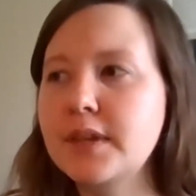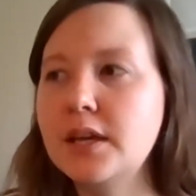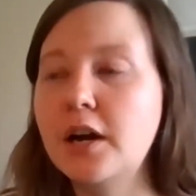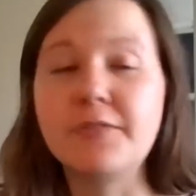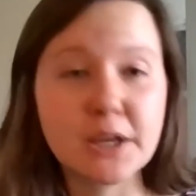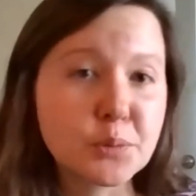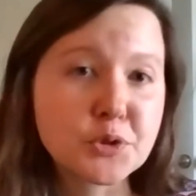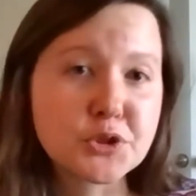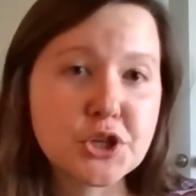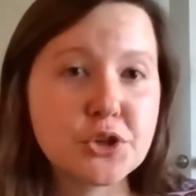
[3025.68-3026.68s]

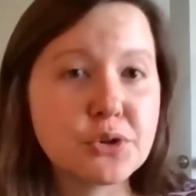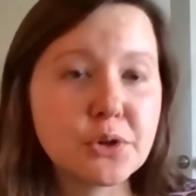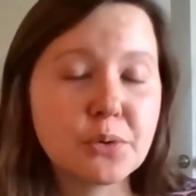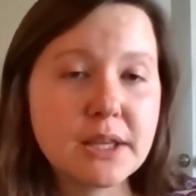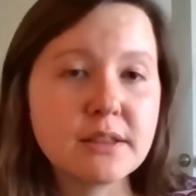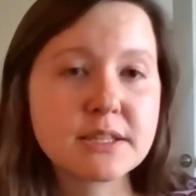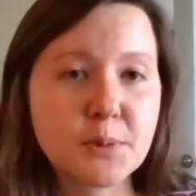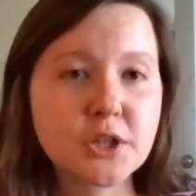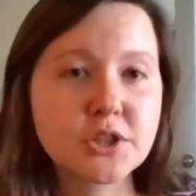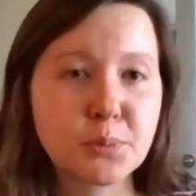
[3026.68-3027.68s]
available to you in the
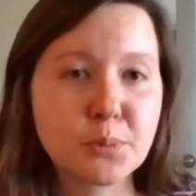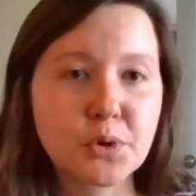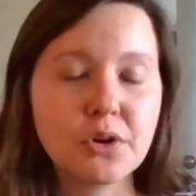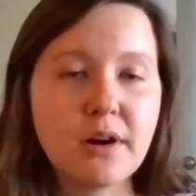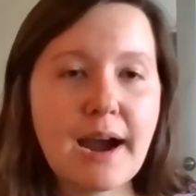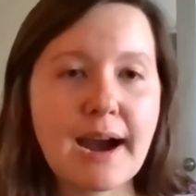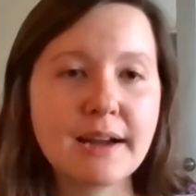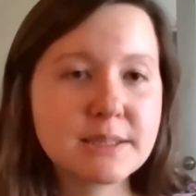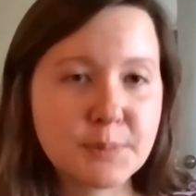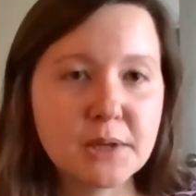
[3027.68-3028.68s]
sponsor portal
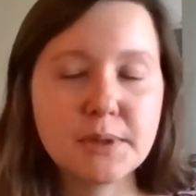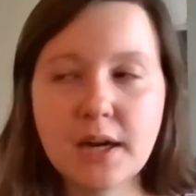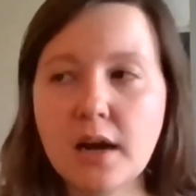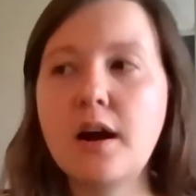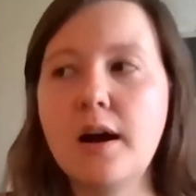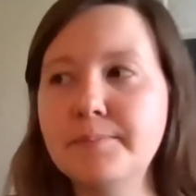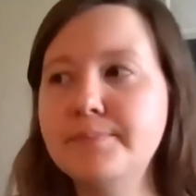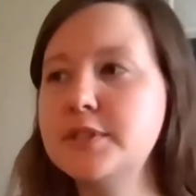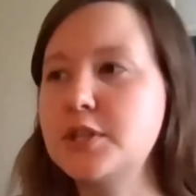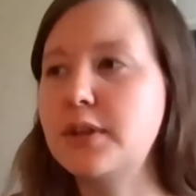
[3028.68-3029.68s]
at
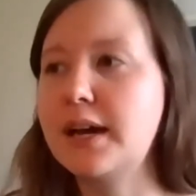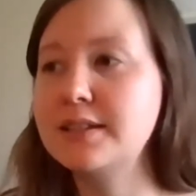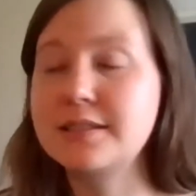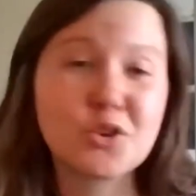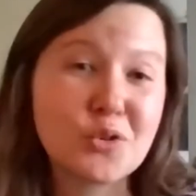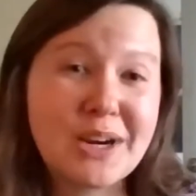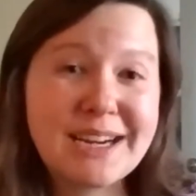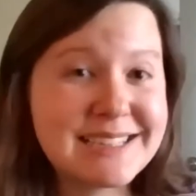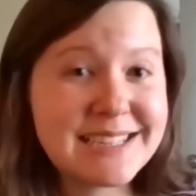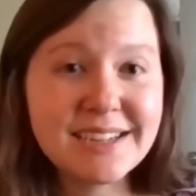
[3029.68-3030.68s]
spellingbee.com. So that is a great
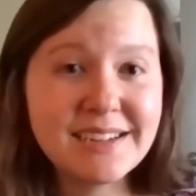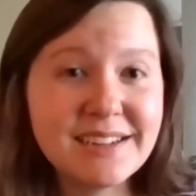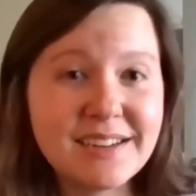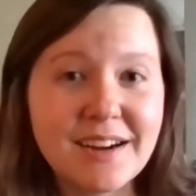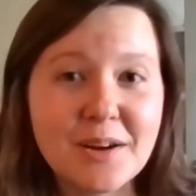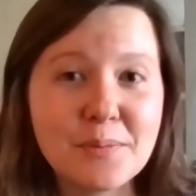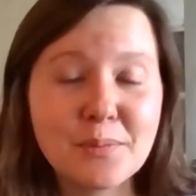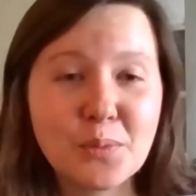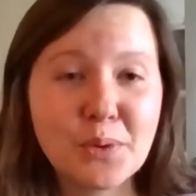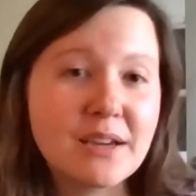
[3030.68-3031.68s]
idea.
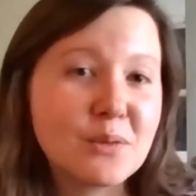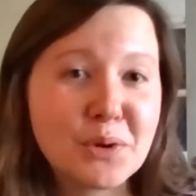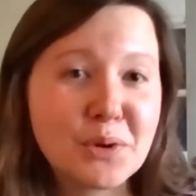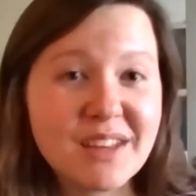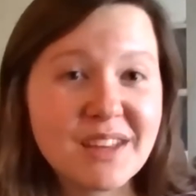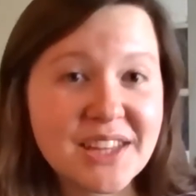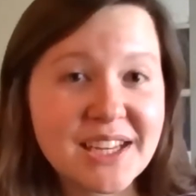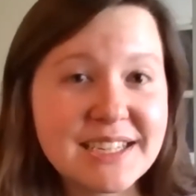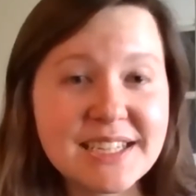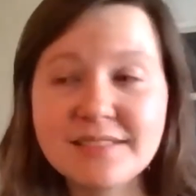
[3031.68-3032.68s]
We love that
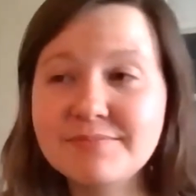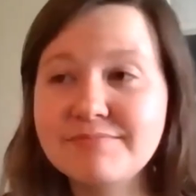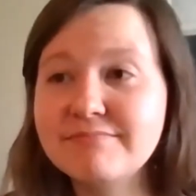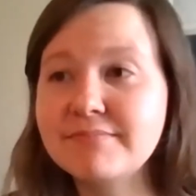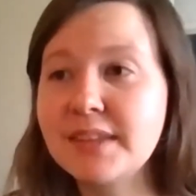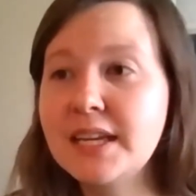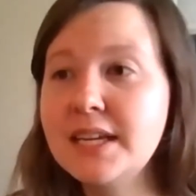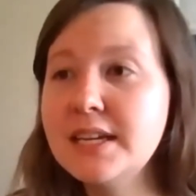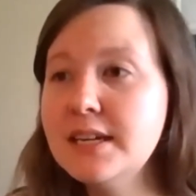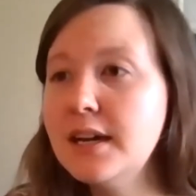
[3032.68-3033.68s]
idea.
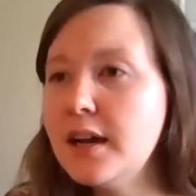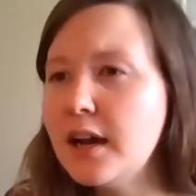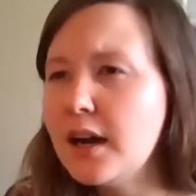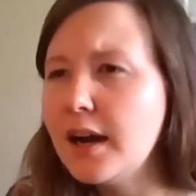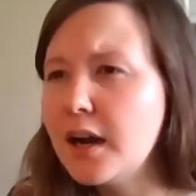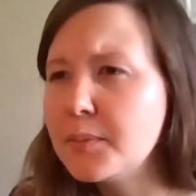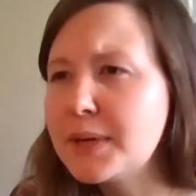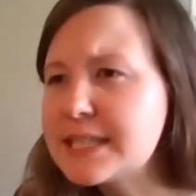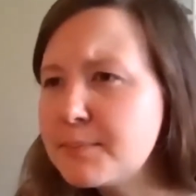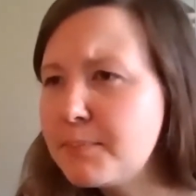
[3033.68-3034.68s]

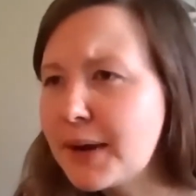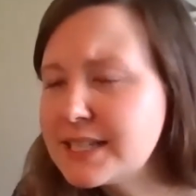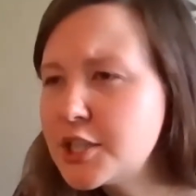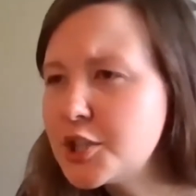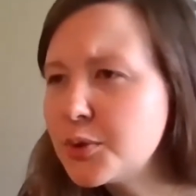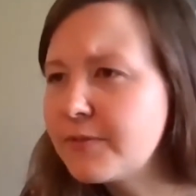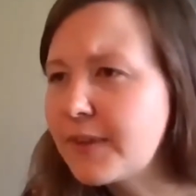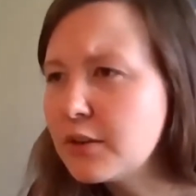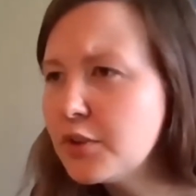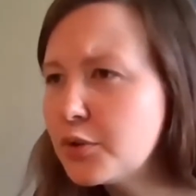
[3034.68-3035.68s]
Is it best to do a
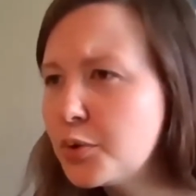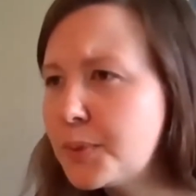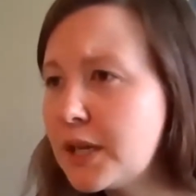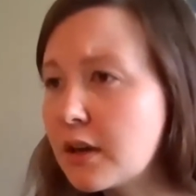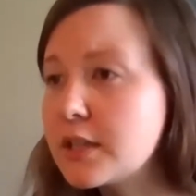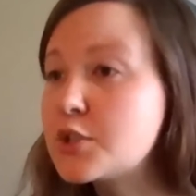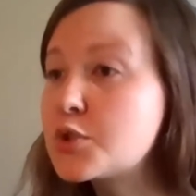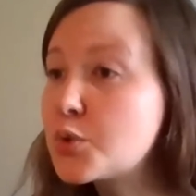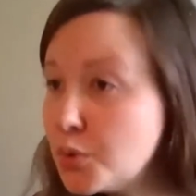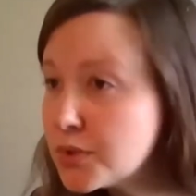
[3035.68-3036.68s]
final local bee on a
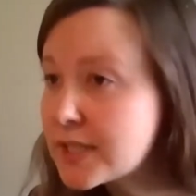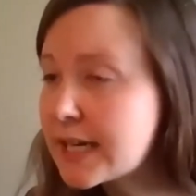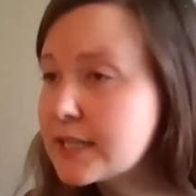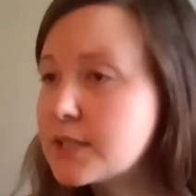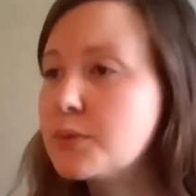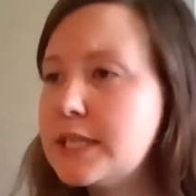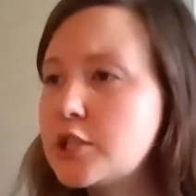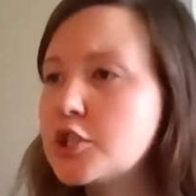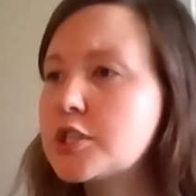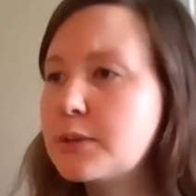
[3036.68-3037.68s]
school day so
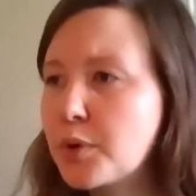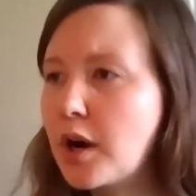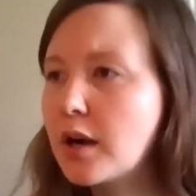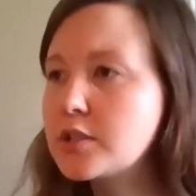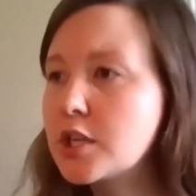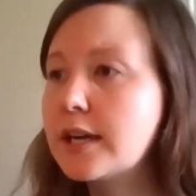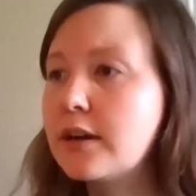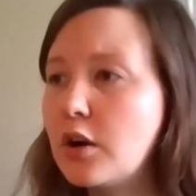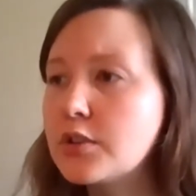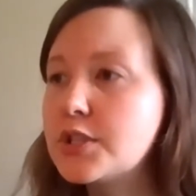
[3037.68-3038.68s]
teachers can proctor and
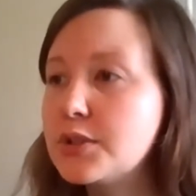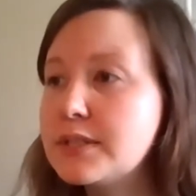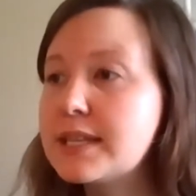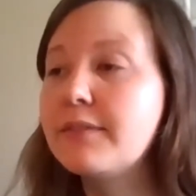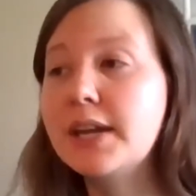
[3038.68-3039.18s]
all students have